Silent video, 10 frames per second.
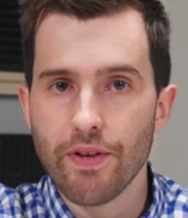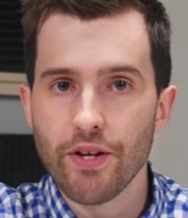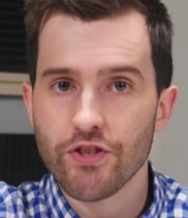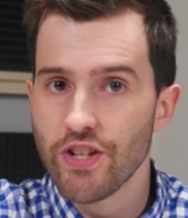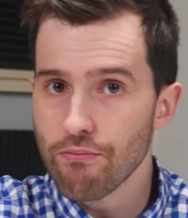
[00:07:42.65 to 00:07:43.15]

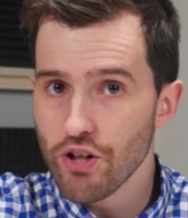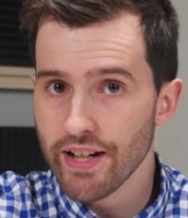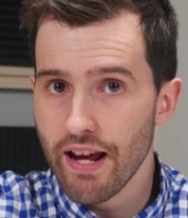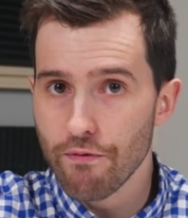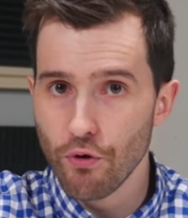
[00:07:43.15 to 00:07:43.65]
the
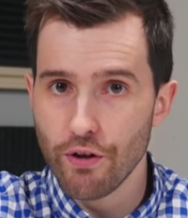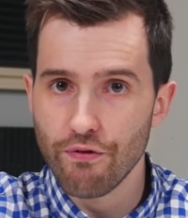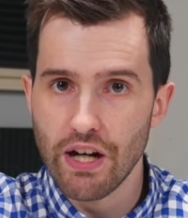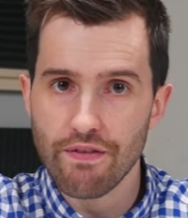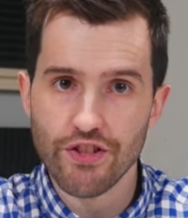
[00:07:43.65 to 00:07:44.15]
Snapdragon
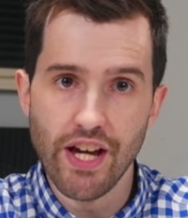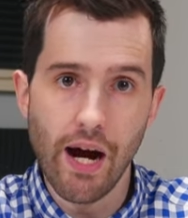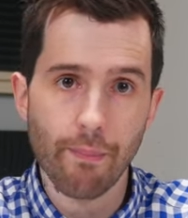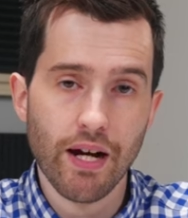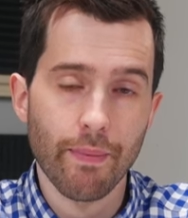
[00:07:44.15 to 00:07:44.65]
845 is the
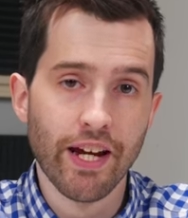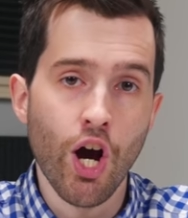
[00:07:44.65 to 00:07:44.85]
upcoming